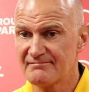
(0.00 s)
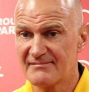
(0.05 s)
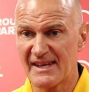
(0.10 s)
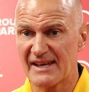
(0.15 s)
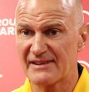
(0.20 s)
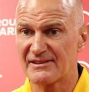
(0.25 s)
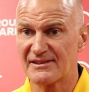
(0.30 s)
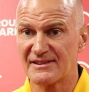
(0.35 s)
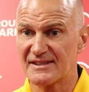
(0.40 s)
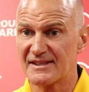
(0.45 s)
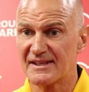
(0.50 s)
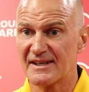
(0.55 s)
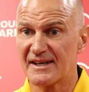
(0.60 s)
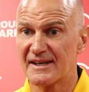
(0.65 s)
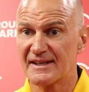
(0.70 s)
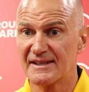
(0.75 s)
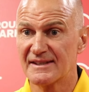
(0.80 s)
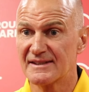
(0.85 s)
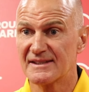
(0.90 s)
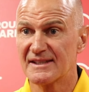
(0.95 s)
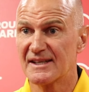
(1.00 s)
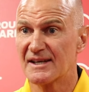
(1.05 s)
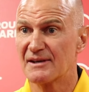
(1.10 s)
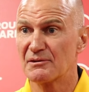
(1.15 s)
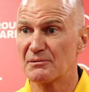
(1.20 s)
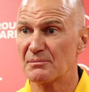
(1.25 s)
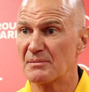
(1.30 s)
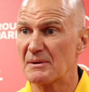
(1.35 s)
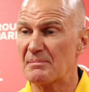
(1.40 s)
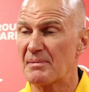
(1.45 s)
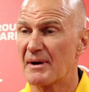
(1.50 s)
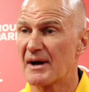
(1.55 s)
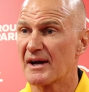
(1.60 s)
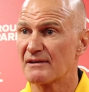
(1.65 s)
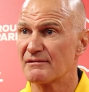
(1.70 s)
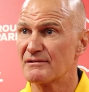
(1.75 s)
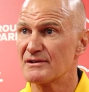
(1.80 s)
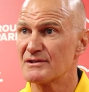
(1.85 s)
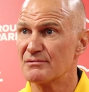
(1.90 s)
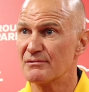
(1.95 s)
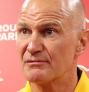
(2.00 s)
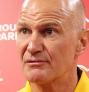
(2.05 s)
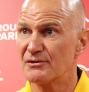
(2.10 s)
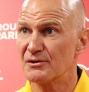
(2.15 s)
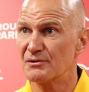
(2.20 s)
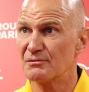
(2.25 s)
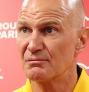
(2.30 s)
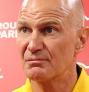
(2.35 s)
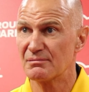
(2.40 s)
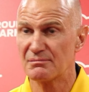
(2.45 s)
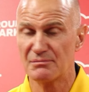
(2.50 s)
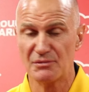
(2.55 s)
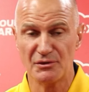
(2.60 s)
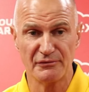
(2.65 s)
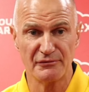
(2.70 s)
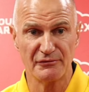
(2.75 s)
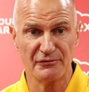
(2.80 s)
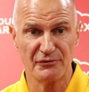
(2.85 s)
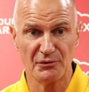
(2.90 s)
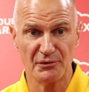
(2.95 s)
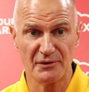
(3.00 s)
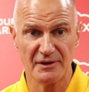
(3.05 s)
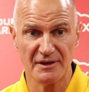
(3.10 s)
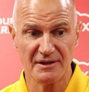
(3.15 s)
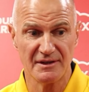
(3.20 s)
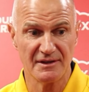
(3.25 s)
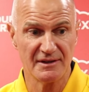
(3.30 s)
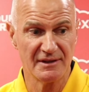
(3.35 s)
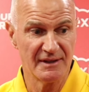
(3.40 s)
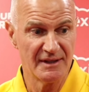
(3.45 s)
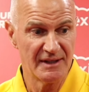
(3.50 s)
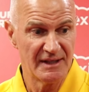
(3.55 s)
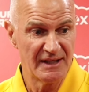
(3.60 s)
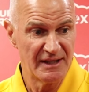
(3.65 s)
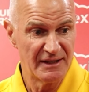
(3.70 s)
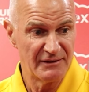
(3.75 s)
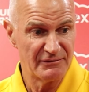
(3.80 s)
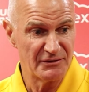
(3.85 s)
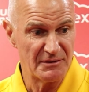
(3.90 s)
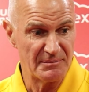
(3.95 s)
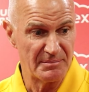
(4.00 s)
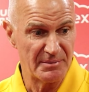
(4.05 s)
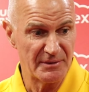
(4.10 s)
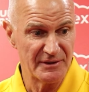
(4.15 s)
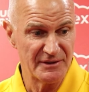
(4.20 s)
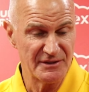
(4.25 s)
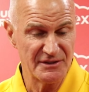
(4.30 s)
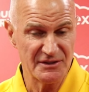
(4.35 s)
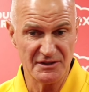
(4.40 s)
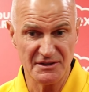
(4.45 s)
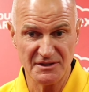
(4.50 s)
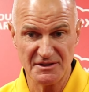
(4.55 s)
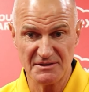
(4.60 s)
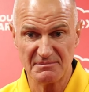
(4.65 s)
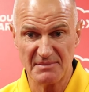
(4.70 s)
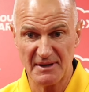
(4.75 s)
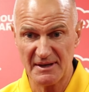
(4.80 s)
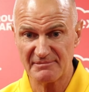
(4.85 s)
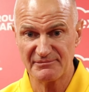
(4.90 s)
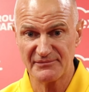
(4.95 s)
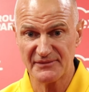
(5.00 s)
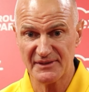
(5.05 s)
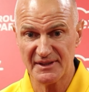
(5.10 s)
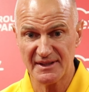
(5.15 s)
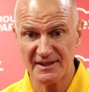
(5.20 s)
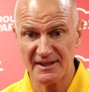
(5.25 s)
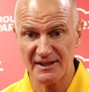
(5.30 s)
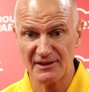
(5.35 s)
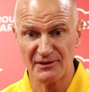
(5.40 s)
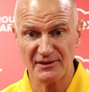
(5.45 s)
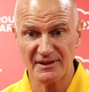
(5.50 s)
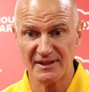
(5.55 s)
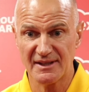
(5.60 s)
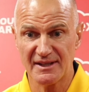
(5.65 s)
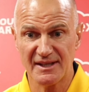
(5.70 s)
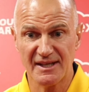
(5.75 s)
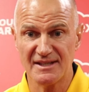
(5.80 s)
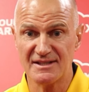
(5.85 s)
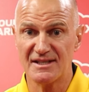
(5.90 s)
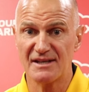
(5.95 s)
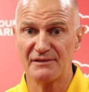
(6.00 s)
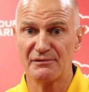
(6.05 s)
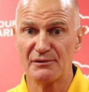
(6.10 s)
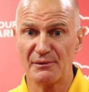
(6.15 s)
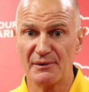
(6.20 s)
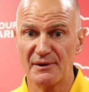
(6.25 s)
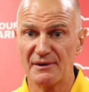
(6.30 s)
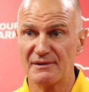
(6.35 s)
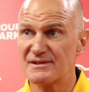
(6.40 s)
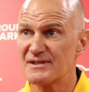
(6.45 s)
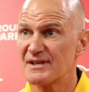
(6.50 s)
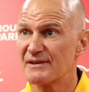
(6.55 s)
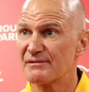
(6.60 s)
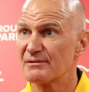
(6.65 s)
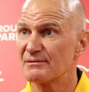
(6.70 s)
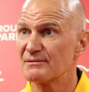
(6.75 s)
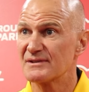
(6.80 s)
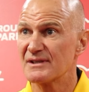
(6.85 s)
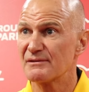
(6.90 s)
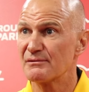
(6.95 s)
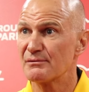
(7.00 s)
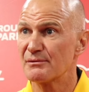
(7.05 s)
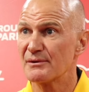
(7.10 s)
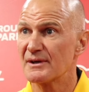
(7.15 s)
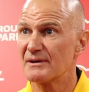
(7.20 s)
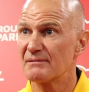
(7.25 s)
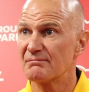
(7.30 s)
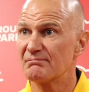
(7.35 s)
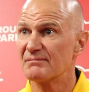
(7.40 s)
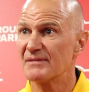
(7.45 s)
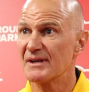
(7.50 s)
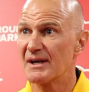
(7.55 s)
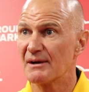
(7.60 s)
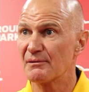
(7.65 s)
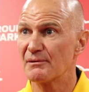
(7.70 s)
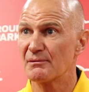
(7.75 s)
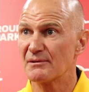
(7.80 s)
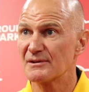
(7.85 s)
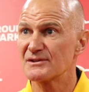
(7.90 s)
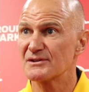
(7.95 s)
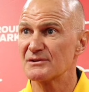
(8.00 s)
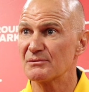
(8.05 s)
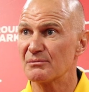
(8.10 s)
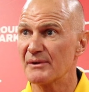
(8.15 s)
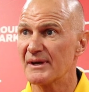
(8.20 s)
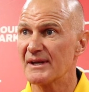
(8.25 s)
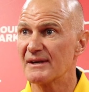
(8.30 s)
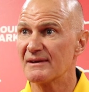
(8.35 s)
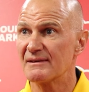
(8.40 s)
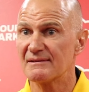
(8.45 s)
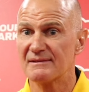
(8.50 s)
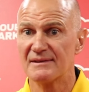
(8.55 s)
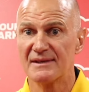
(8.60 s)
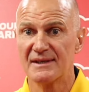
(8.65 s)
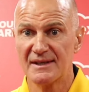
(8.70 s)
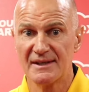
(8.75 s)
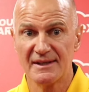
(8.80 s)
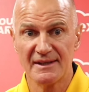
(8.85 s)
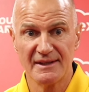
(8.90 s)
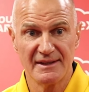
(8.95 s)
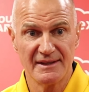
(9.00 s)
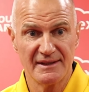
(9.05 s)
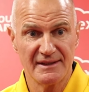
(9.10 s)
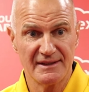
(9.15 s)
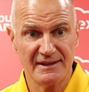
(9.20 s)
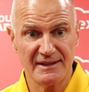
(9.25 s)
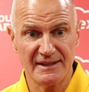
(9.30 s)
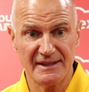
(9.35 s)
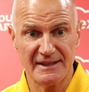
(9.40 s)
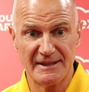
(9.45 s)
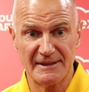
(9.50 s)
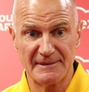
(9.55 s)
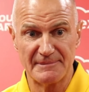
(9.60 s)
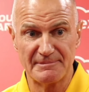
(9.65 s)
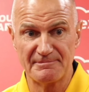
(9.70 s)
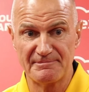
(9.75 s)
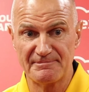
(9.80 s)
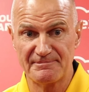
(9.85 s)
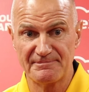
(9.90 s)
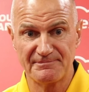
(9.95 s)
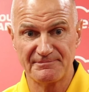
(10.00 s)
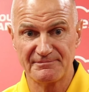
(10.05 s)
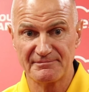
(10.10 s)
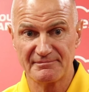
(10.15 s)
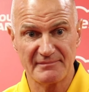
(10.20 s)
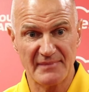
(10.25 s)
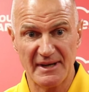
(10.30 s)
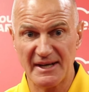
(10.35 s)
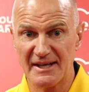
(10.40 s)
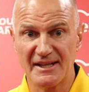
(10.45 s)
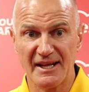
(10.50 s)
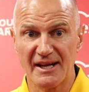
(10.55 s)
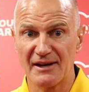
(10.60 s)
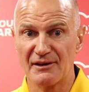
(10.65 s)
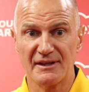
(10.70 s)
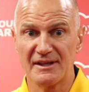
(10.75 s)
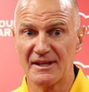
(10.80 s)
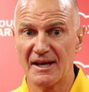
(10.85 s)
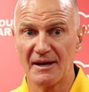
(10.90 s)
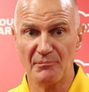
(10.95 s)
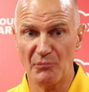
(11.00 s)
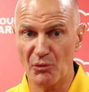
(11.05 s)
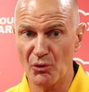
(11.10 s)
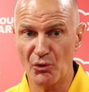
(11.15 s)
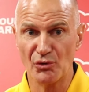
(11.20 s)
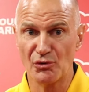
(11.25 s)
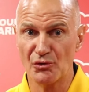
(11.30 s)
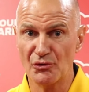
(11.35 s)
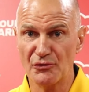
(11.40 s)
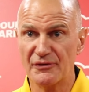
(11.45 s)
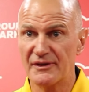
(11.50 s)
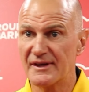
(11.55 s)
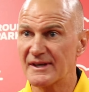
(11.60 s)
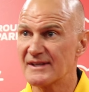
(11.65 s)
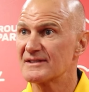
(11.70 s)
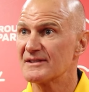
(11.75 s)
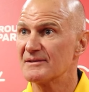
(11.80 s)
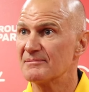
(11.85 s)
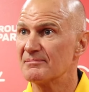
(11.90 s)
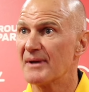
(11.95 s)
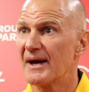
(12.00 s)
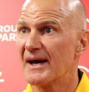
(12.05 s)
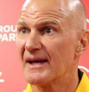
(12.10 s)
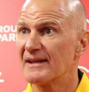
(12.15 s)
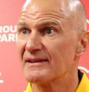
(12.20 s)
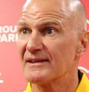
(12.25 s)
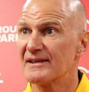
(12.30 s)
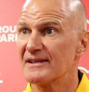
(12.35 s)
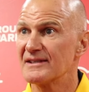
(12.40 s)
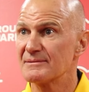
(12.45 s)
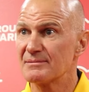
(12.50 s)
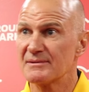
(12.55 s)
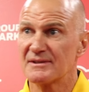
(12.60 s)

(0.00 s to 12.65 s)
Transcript: Nothing today. You know, it'll be part of his review moving forward for the pre-season. But, you know, look at the kids everywhere. His effort was everywhere. You know, he wants to win. And but he done more good things than bad things.